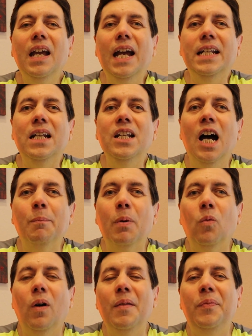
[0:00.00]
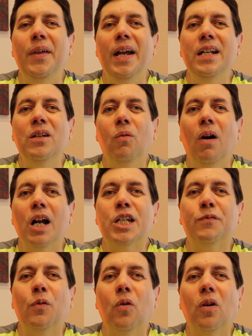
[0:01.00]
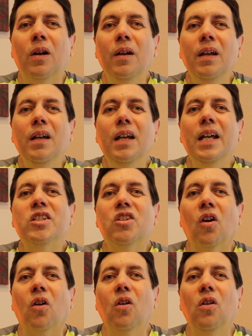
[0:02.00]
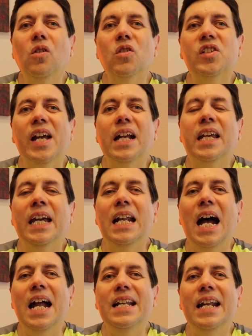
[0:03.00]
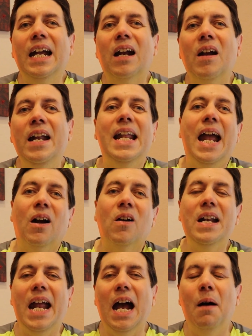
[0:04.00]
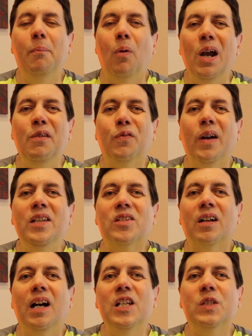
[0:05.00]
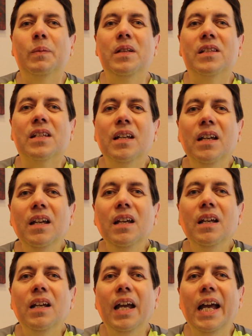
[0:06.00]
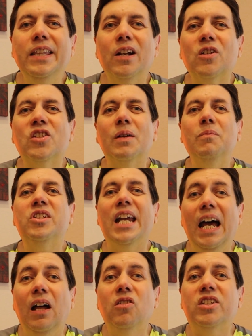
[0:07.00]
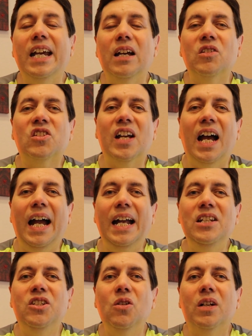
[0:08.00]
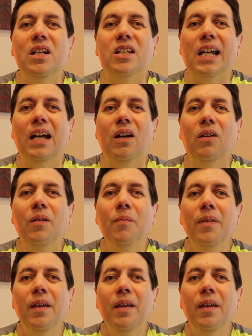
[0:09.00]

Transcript: And the number one thing to watch for is girls that get on there and they already have boyfriends or husbands. And there's some telltale signs you can tell.